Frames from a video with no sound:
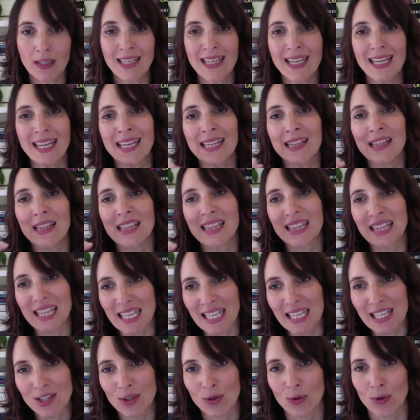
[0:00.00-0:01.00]
In
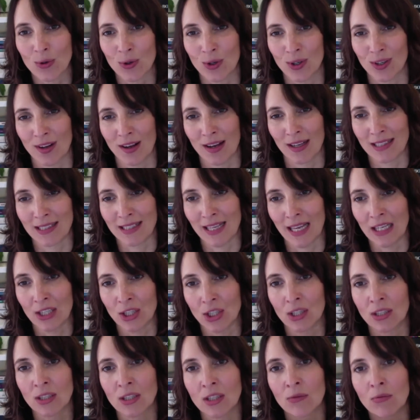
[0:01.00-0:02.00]
these
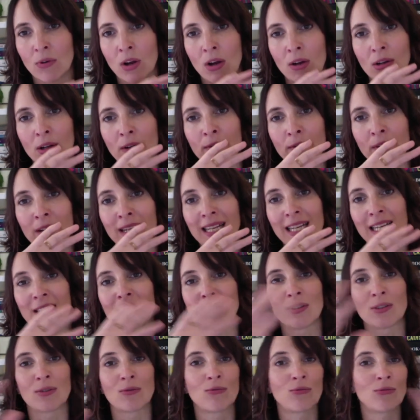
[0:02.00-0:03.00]
organisations, the role of a leader
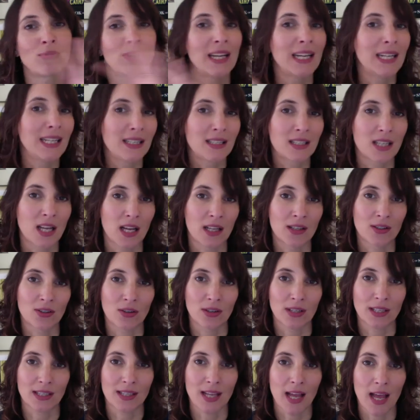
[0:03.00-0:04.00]
is really turned on
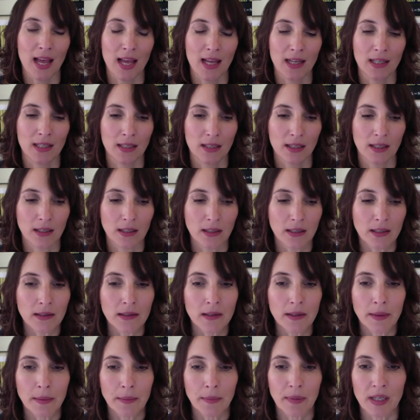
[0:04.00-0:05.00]
its head,
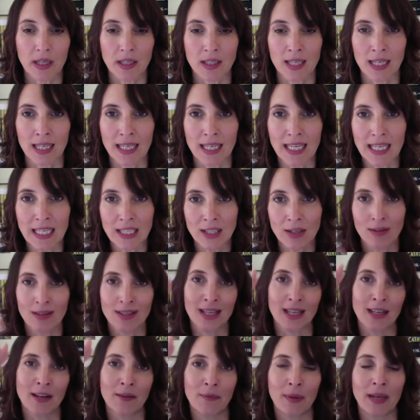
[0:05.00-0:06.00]
because a leader,
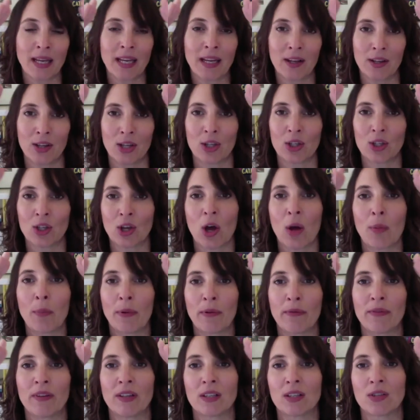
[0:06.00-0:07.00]
instead of being at the top
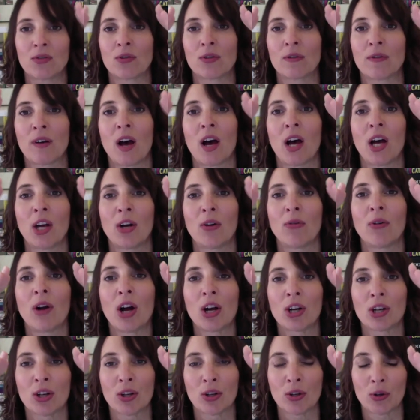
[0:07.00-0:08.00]
of this sort of
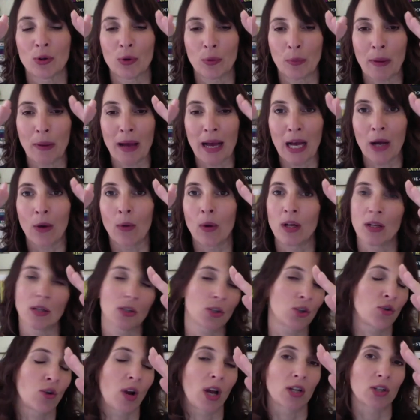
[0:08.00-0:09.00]
hierarchical power
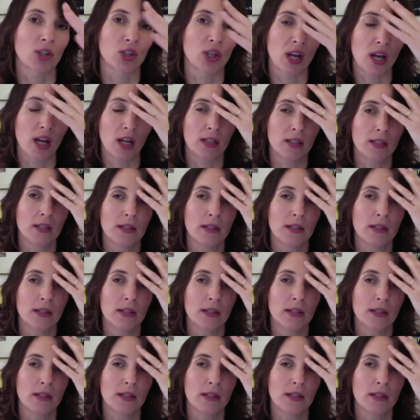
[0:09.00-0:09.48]
structure,